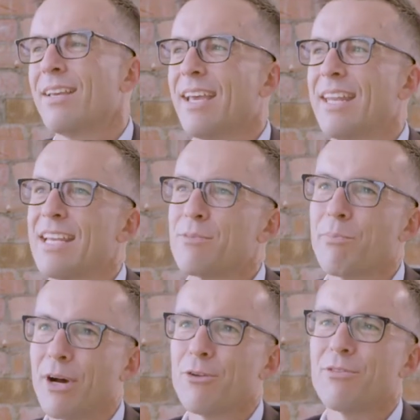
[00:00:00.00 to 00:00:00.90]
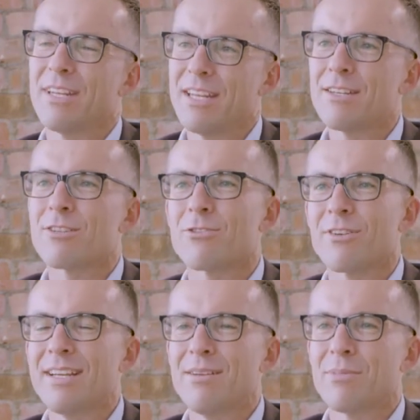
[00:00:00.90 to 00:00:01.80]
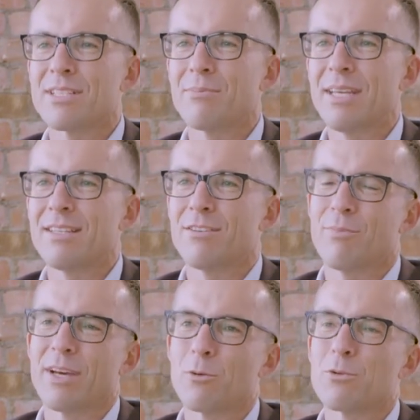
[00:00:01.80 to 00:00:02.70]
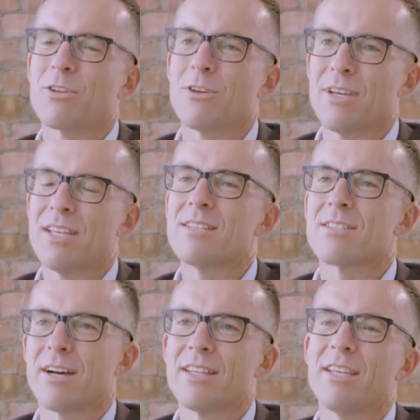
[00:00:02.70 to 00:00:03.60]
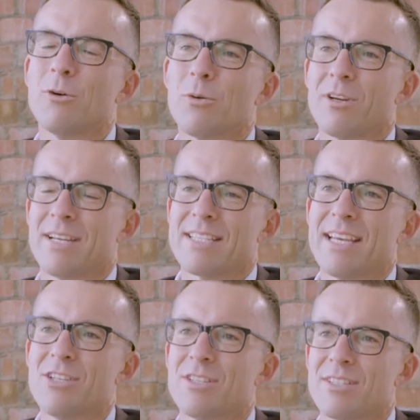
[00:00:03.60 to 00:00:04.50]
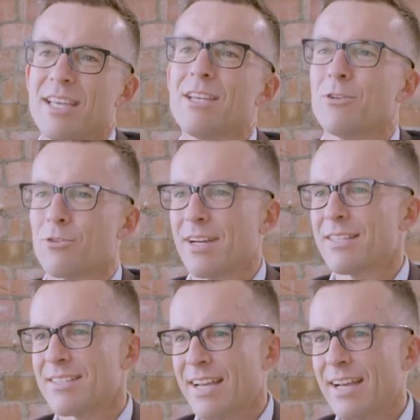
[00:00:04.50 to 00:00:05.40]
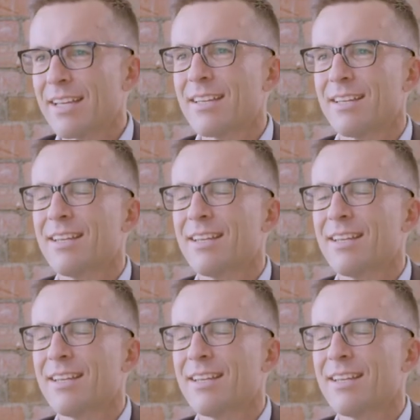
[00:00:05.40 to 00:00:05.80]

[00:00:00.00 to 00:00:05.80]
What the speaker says: And that's both an industry perspective, but also inside the organisations that you're trying to target,